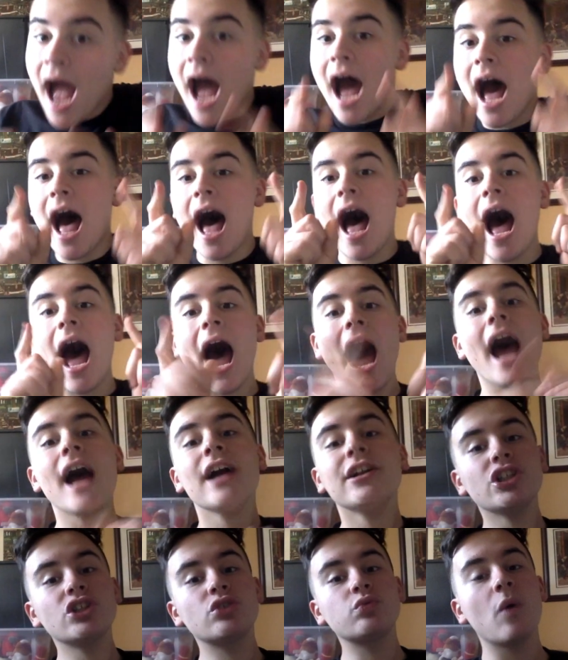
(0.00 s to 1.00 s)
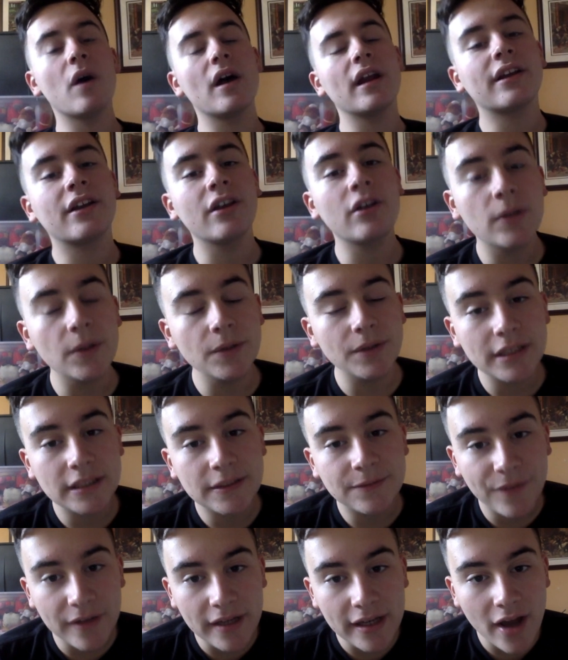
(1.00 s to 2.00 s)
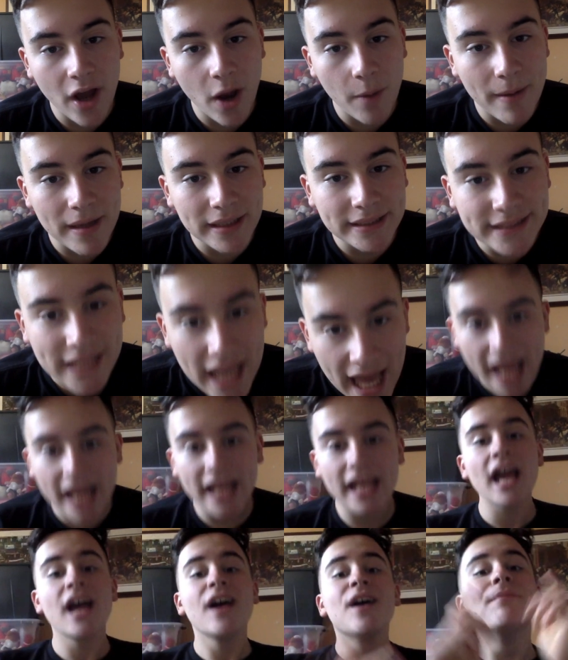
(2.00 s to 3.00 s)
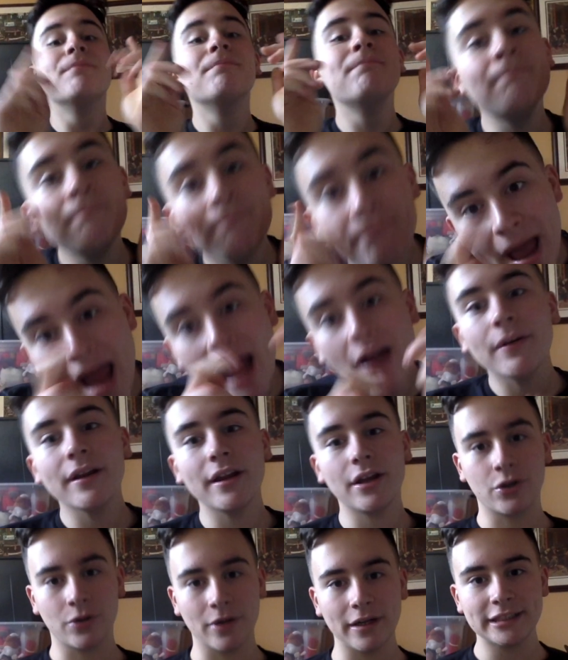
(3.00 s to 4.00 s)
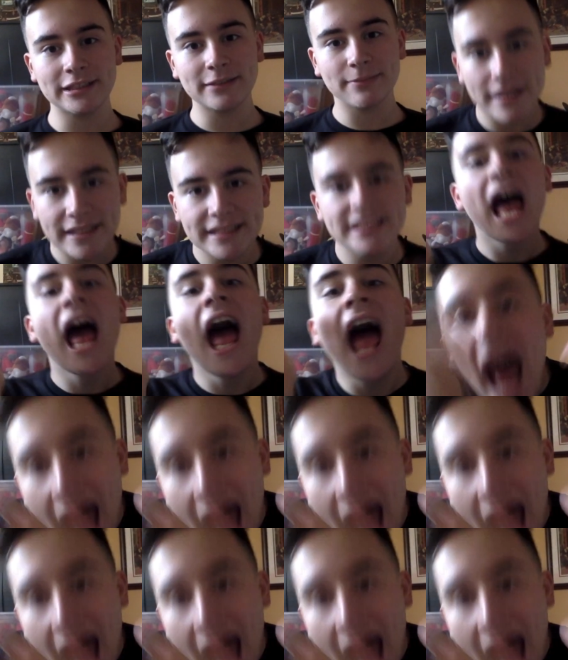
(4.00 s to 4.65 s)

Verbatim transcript: uh, I just want to conclude this video by saying Merry Christmas,